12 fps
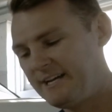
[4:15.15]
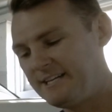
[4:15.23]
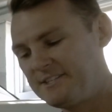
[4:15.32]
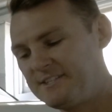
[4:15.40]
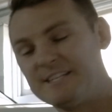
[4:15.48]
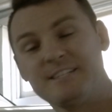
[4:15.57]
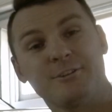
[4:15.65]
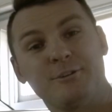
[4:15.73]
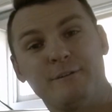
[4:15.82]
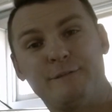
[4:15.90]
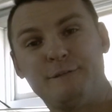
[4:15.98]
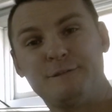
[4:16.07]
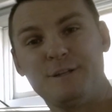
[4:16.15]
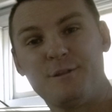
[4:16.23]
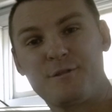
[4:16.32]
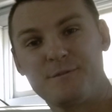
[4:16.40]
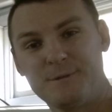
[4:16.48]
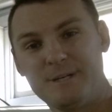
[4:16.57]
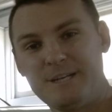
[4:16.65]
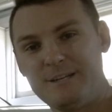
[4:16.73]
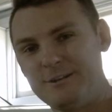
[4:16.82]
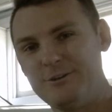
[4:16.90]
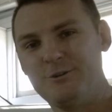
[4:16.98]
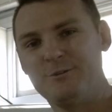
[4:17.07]
as
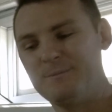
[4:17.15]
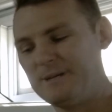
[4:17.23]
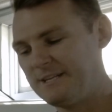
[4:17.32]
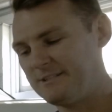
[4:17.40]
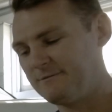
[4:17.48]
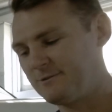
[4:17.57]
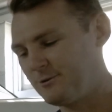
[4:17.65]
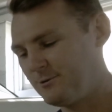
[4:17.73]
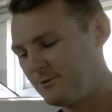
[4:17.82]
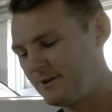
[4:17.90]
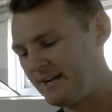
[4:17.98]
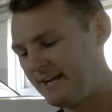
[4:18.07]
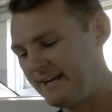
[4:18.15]
653 newton meters of torque